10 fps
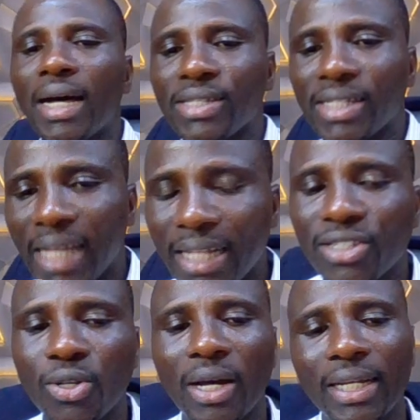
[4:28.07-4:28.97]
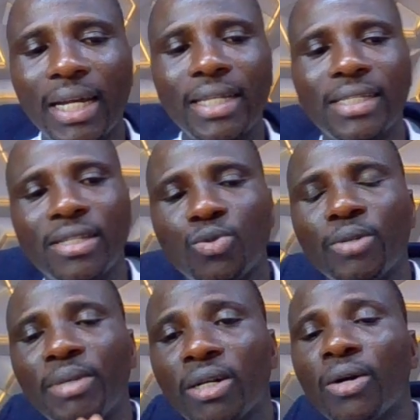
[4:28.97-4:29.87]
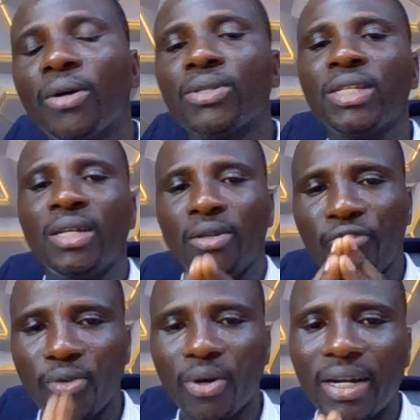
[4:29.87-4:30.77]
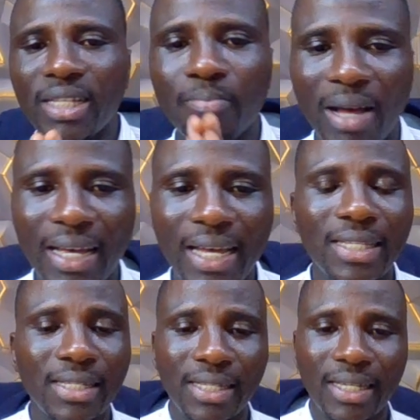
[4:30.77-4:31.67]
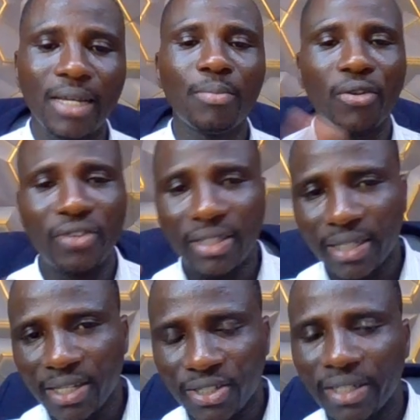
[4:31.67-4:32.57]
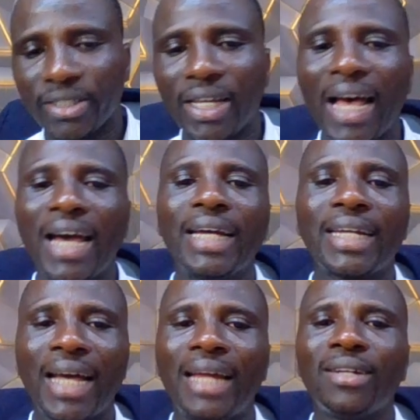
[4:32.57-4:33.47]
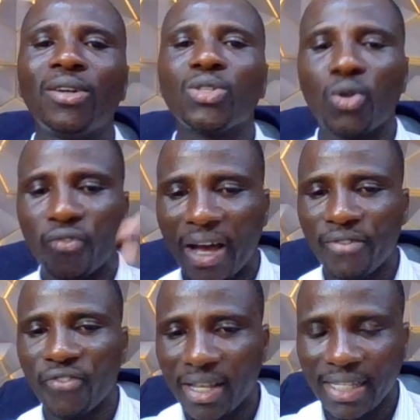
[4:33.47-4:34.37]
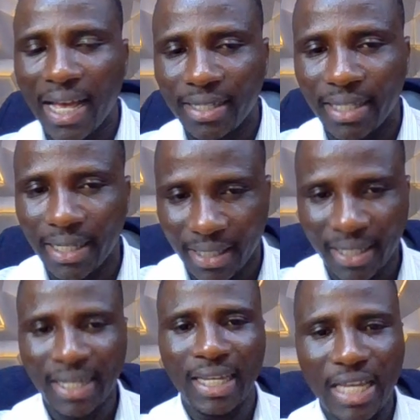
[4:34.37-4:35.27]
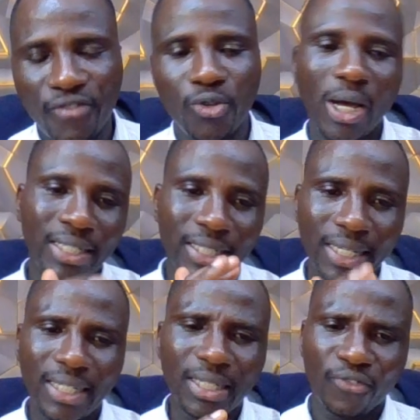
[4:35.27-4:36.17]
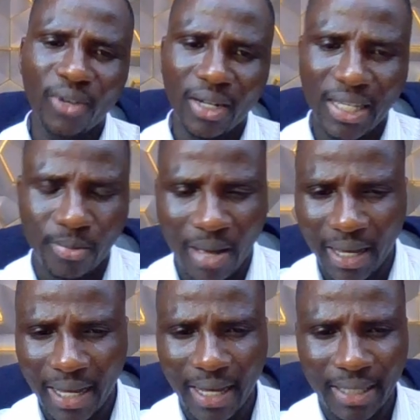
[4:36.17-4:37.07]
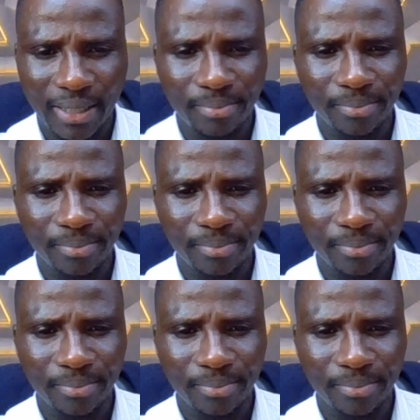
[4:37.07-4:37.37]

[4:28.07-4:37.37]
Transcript: start your analysis with, because forex market is a game of interest rate. I cannot overemphasize this. If you are trading the forex market,